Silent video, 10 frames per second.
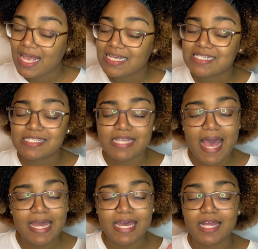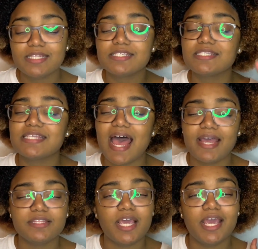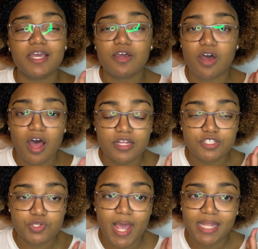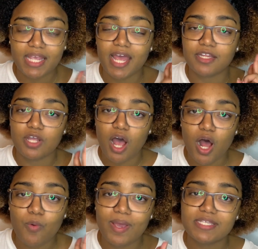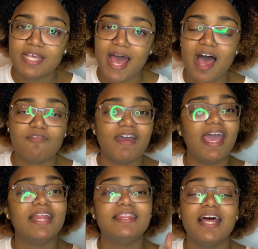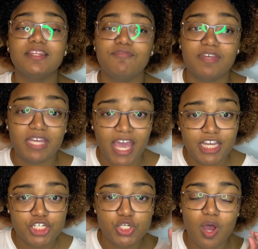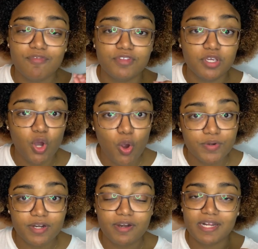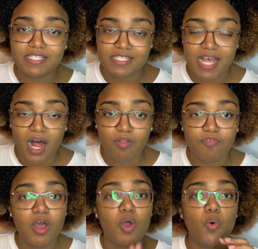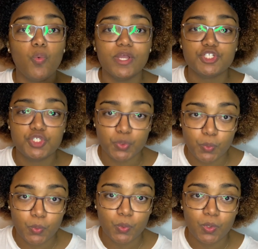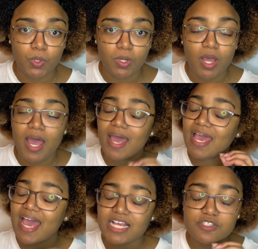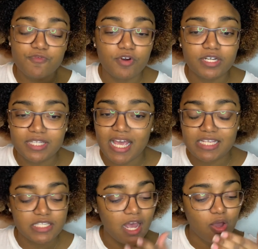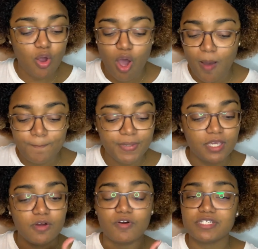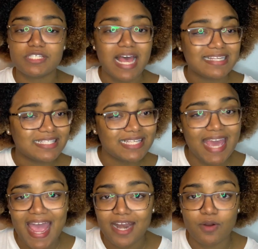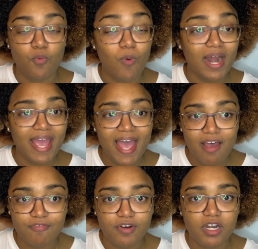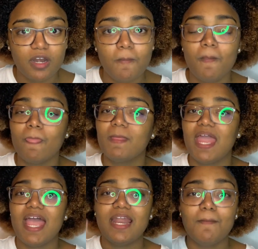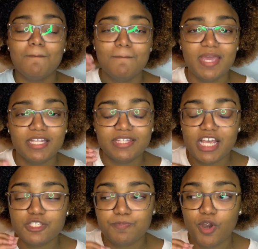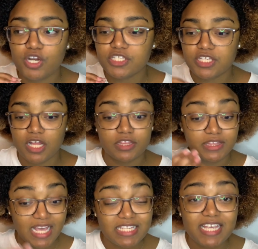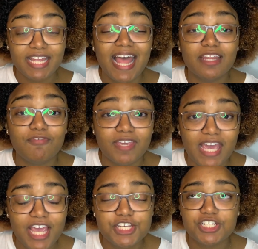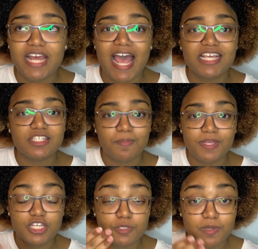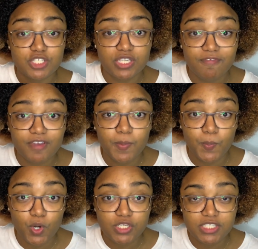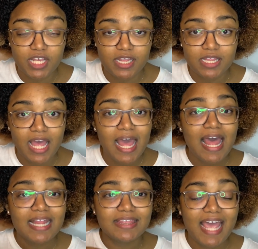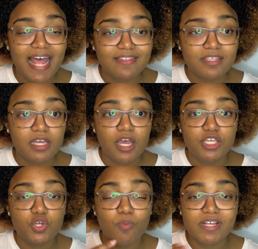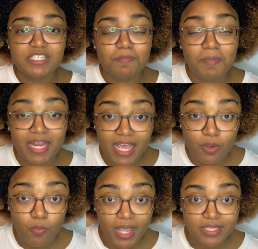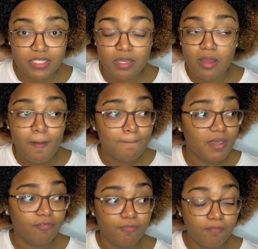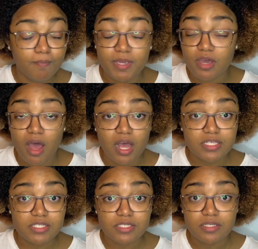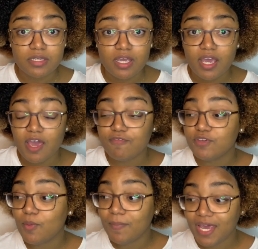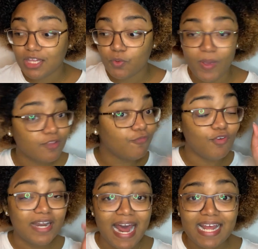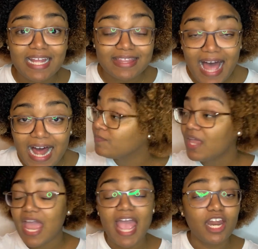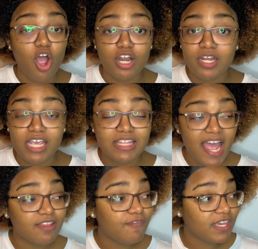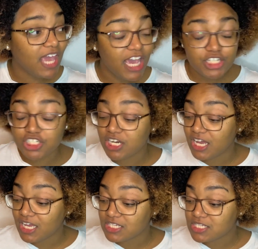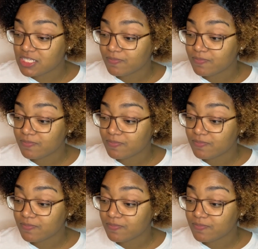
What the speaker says: Second, sign a contract and always have an identification of the owner itself with you. Ask for this, a copy or a scan, whatever, and meet this person. This identification has to be the specific person that you was meeting with. Because if you meet with fulana de tal and on the identification is